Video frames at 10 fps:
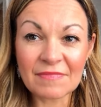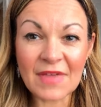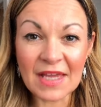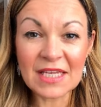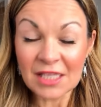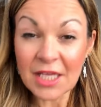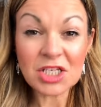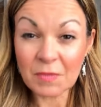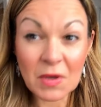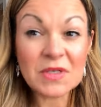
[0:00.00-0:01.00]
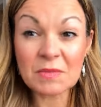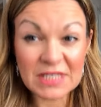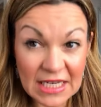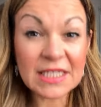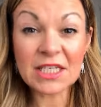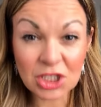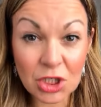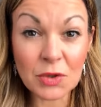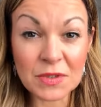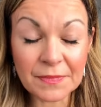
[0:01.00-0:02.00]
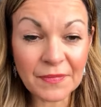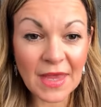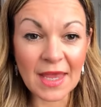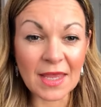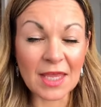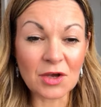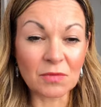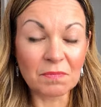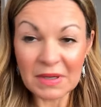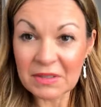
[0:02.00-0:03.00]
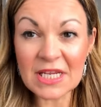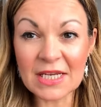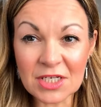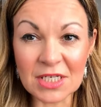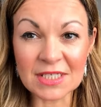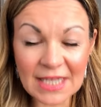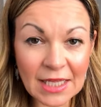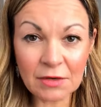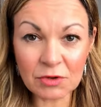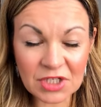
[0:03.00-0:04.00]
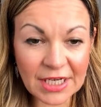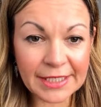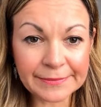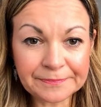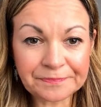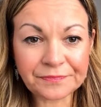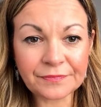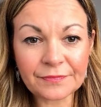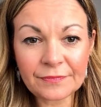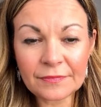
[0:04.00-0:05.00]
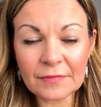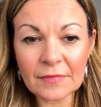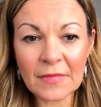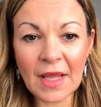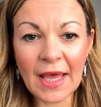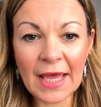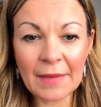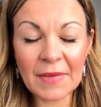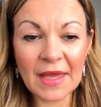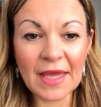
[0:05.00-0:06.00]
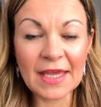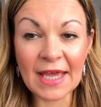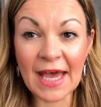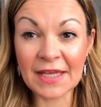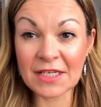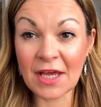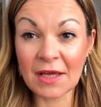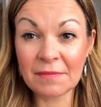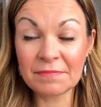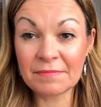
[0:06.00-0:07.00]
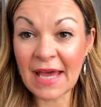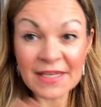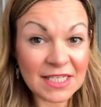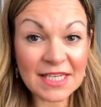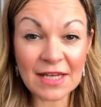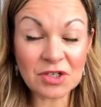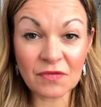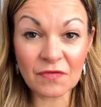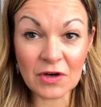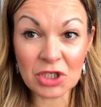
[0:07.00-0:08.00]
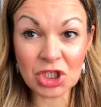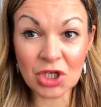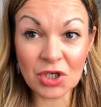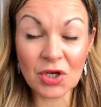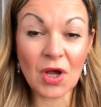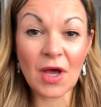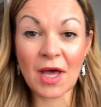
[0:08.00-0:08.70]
that he liked it because it was easy to use. He could build it into his daily routine. It had a anti-dandruff version,